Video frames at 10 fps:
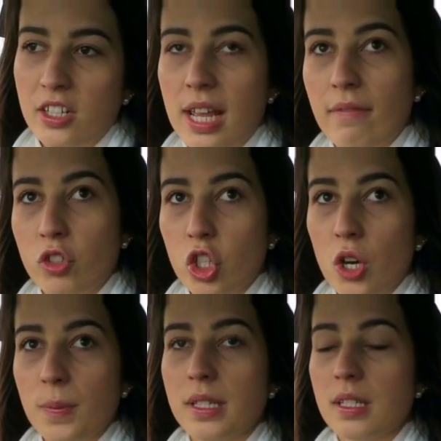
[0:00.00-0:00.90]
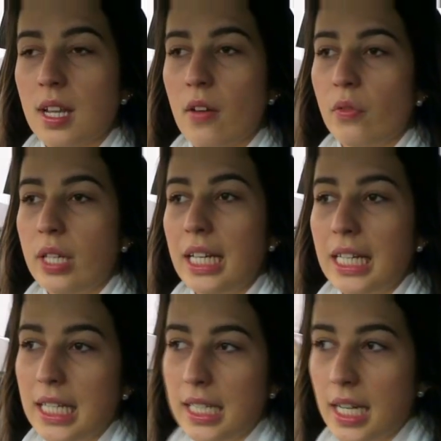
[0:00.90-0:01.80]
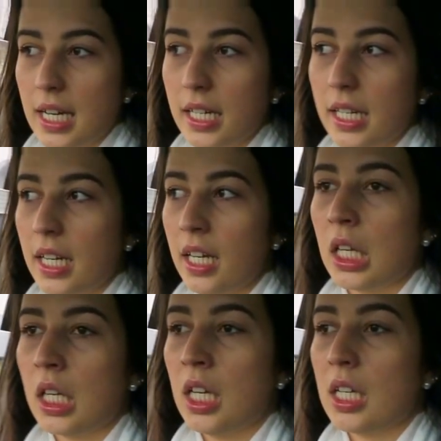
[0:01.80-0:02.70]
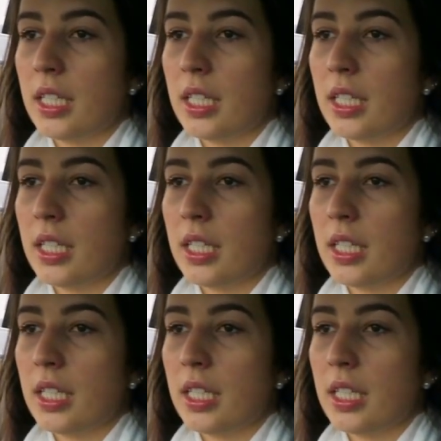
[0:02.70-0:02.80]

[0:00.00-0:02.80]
just have jobs and stuff we need to get done.